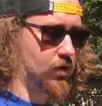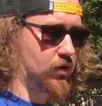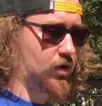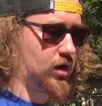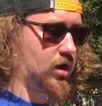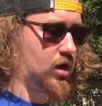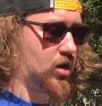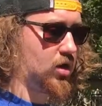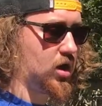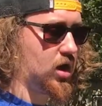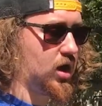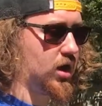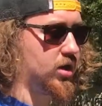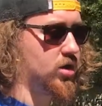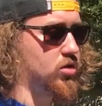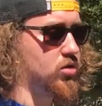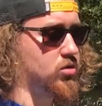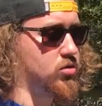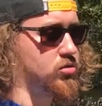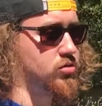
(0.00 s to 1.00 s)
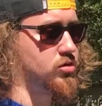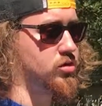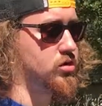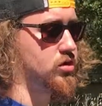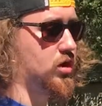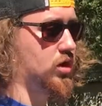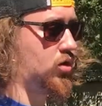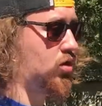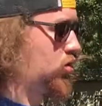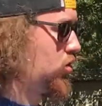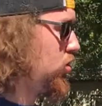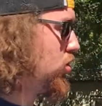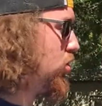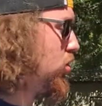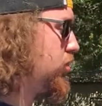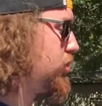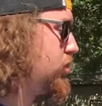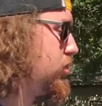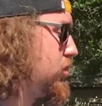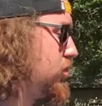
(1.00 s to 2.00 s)
Now, I use an
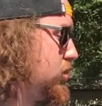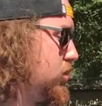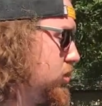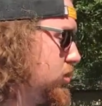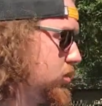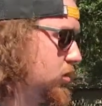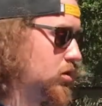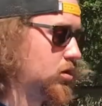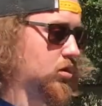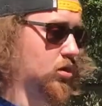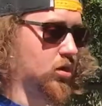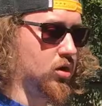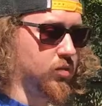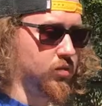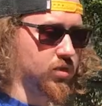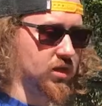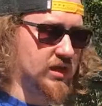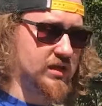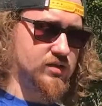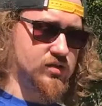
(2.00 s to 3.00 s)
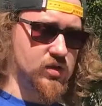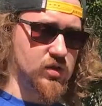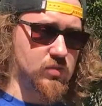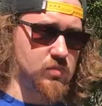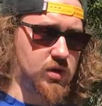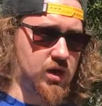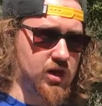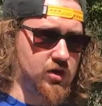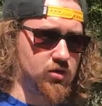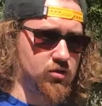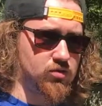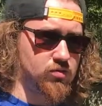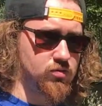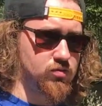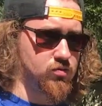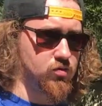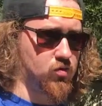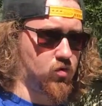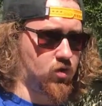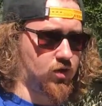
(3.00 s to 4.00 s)
old plastic bottle,
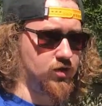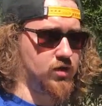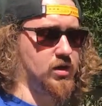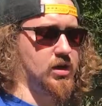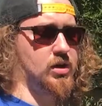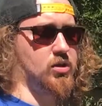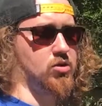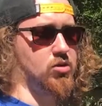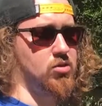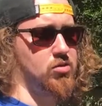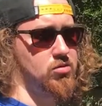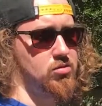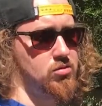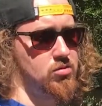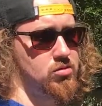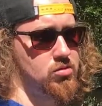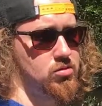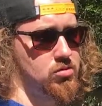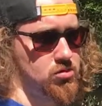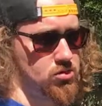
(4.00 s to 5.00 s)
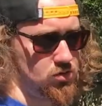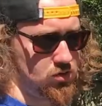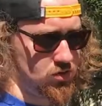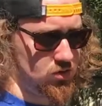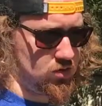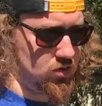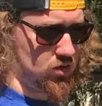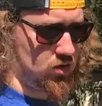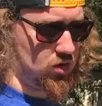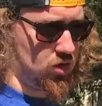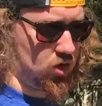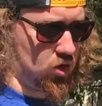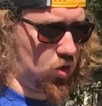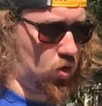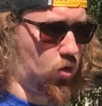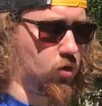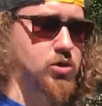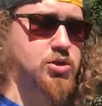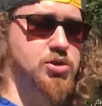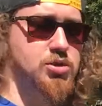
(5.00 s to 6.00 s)
1 liter
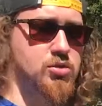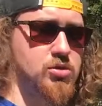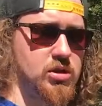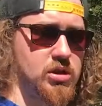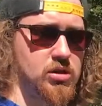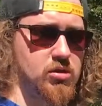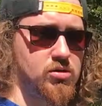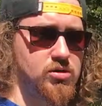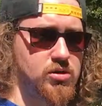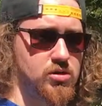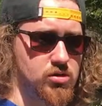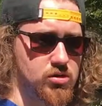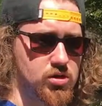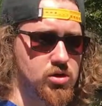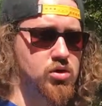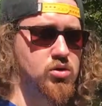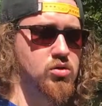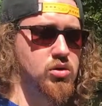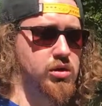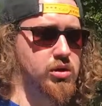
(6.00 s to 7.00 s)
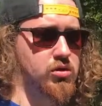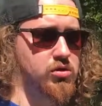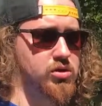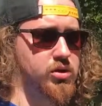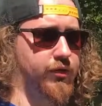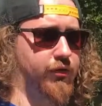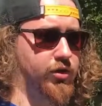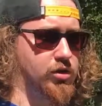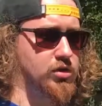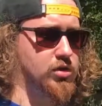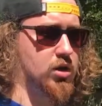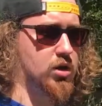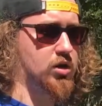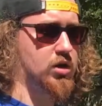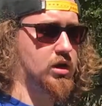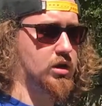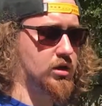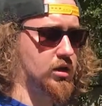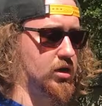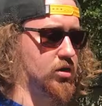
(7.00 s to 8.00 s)
or 2 liters. 2 liters if you're
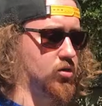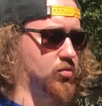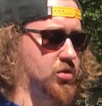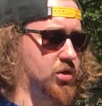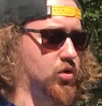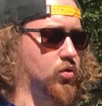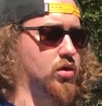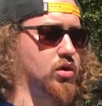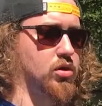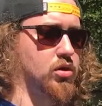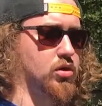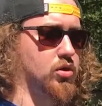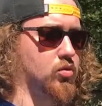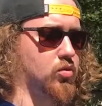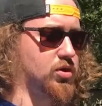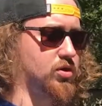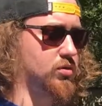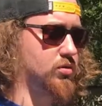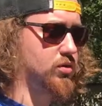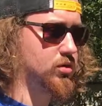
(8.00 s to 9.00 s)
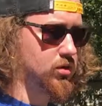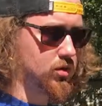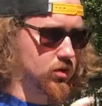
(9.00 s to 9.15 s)
starting out, that'll be a really good one.